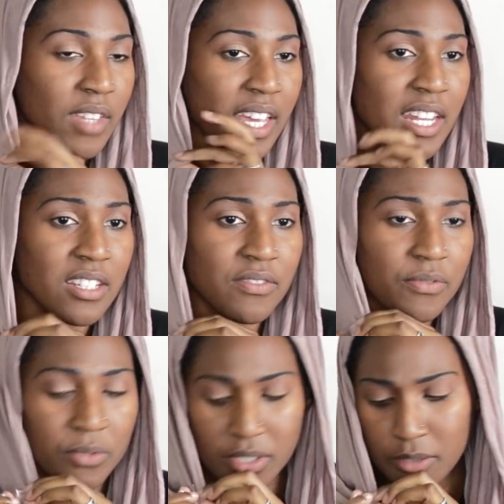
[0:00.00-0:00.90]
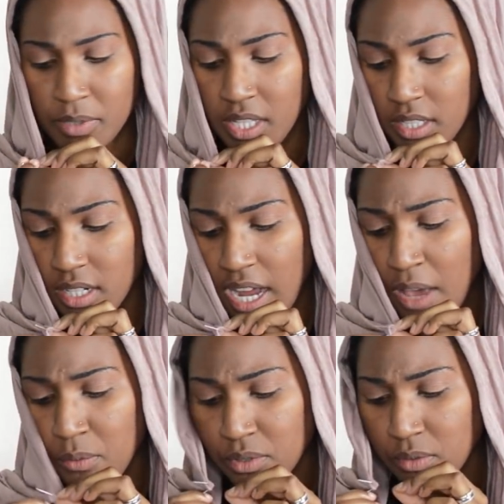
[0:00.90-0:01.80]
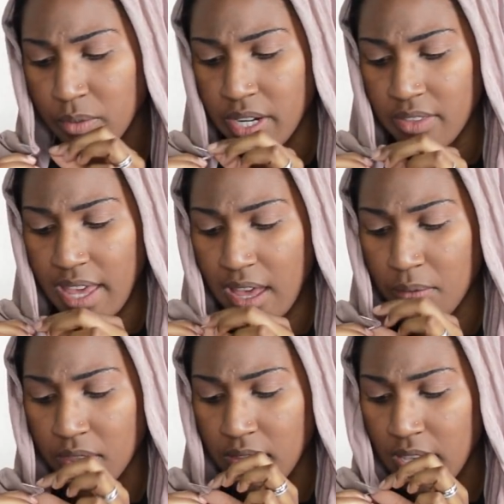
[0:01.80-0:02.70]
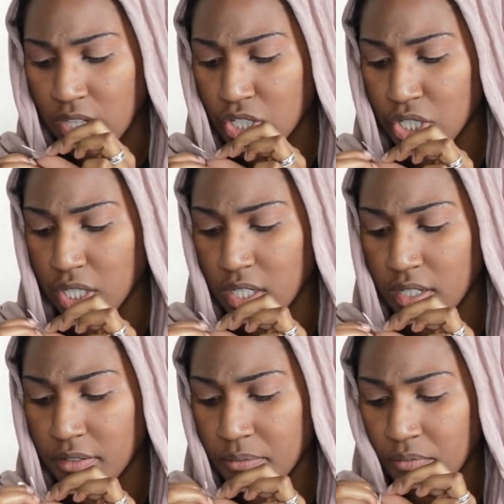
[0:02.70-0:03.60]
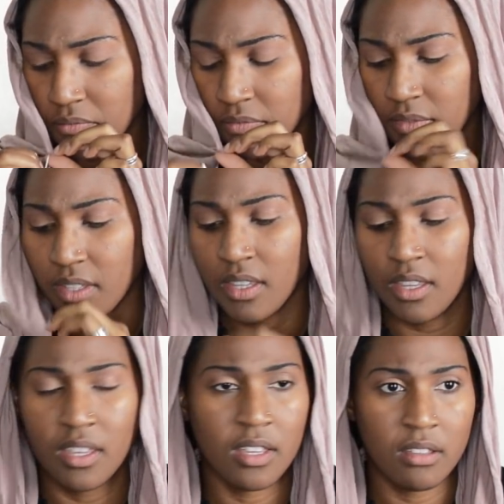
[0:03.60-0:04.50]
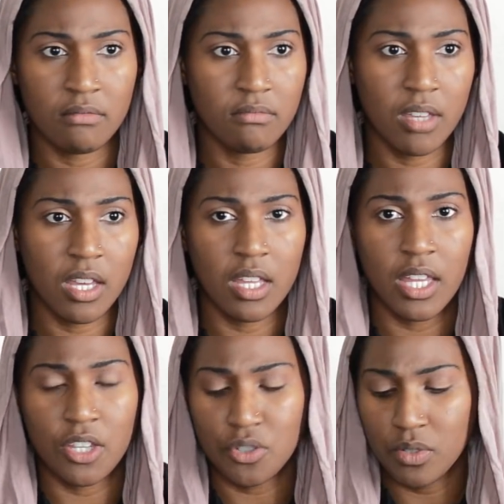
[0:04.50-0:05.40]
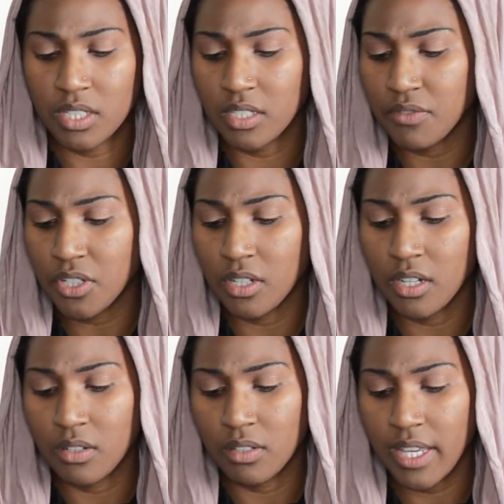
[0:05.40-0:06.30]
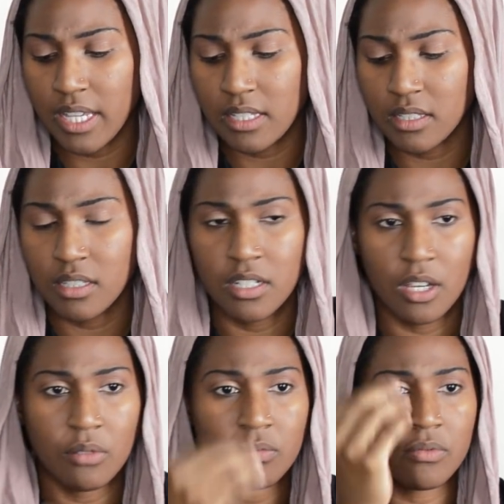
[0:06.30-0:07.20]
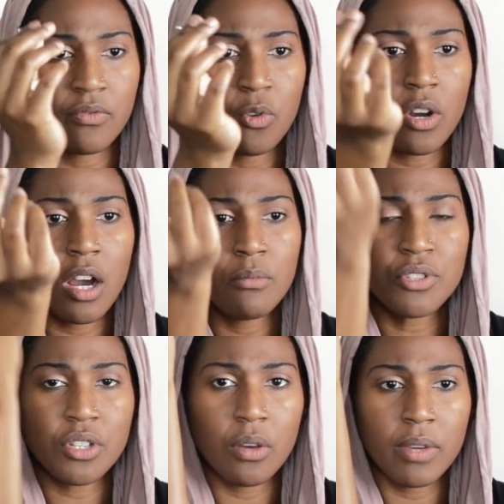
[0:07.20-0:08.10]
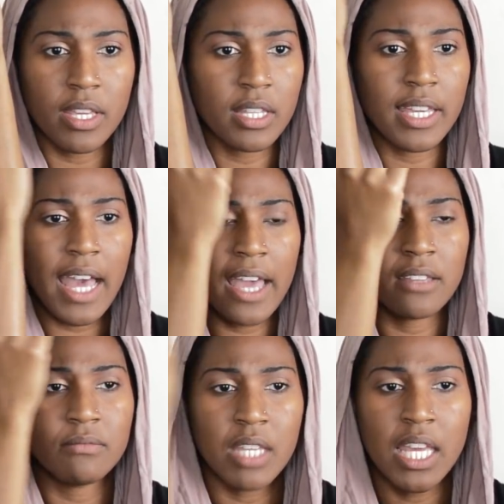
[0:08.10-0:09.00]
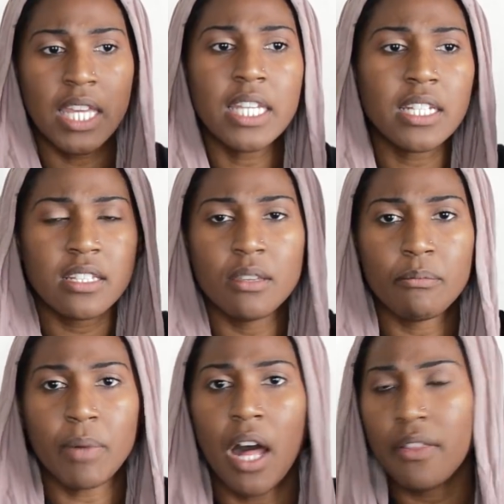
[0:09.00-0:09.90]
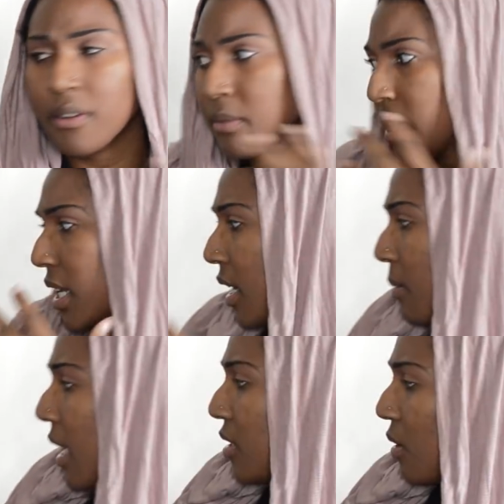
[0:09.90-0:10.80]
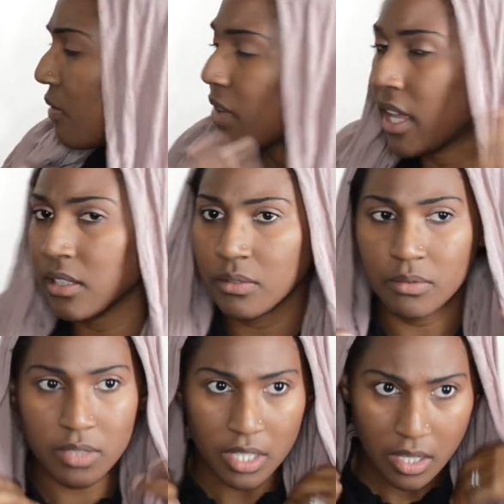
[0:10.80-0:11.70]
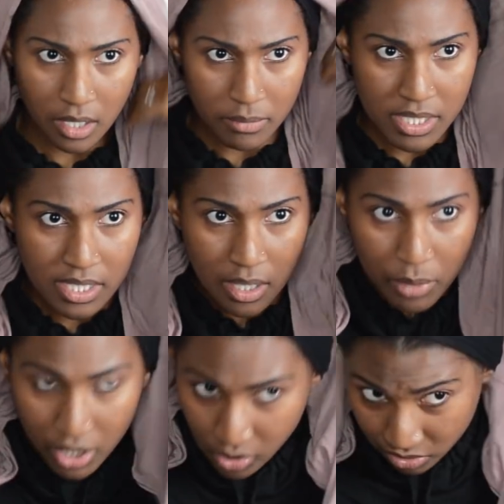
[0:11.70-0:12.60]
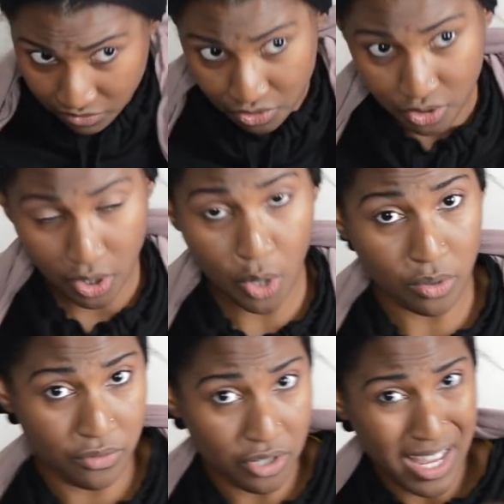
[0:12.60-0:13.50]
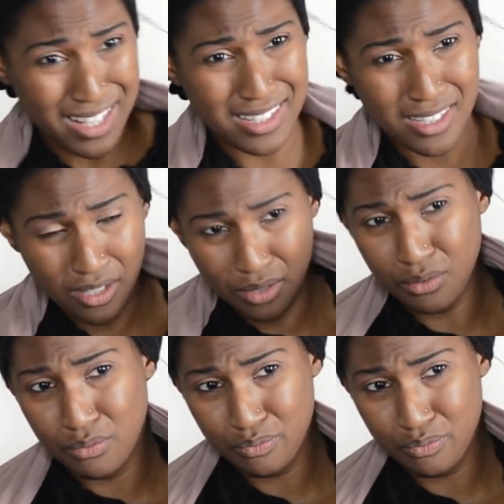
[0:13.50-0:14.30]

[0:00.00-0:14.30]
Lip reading: And to be clear, I will wear that with like a shirt, like a short sleeve shirt, or like, you know, forearm showing. Like it doesn't bother me, and I don't follow Islamic code of dress, so,